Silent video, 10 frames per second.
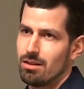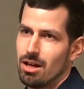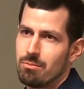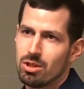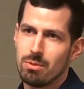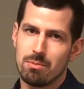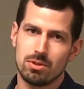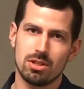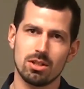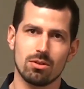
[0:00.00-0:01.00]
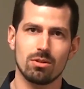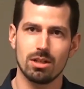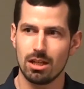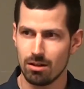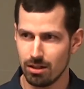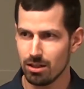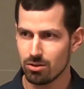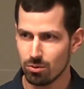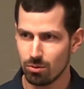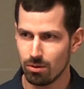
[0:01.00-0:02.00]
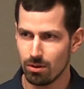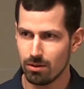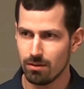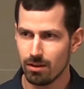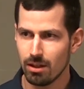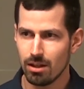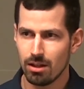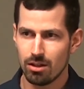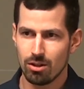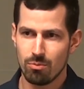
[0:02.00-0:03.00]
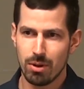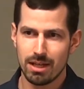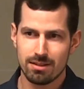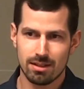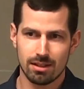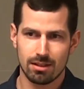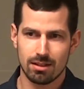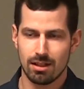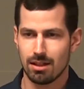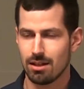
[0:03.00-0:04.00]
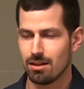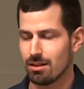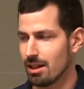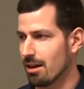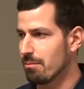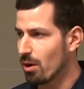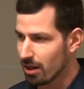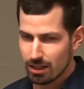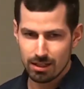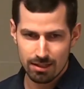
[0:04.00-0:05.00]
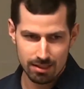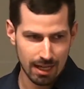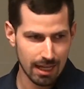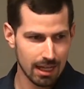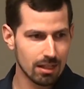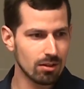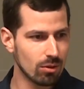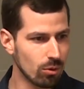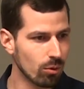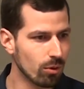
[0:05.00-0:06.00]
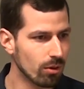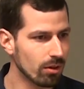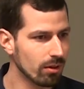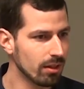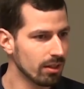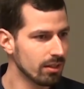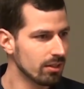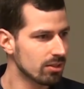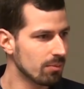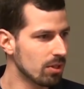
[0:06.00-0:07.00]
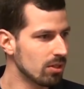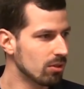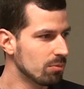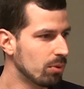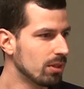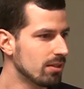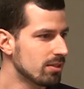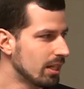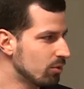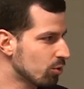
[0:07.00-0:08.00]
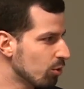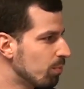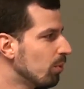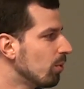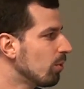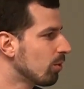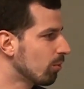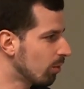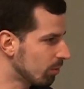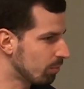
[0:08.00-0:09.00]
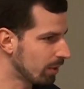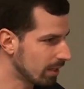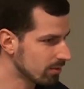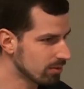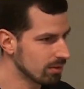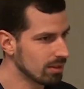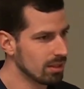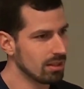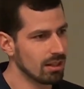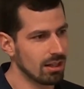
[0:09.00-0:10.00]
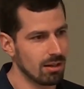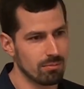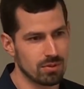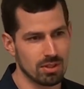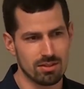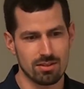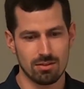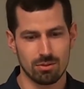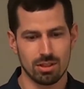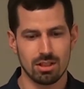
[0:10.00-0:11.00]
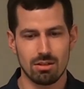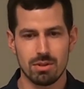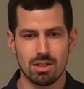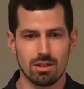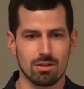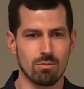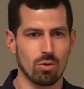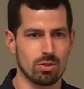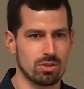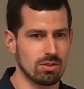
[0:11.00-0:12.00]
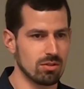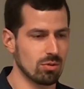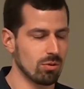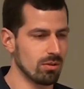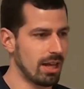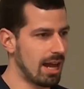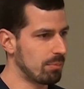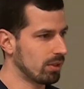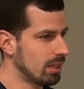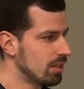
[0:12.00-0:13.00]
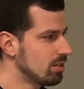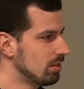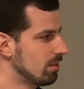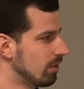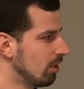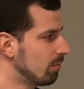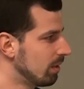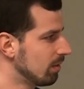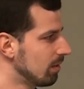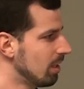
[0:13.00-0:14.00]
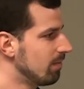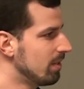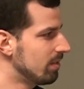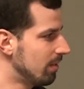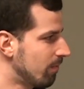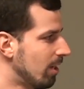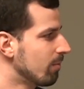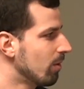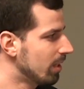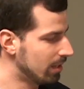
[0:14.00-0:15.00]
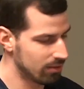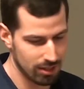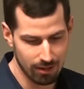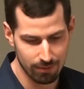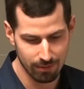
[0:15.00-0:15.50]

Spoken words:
going to be particular gearing toward your basic, like a marketing site or something you could put in, say, Drupal or WordPress. So this isn't really going to be geared more toward the application development, MVC framework kind of stuff.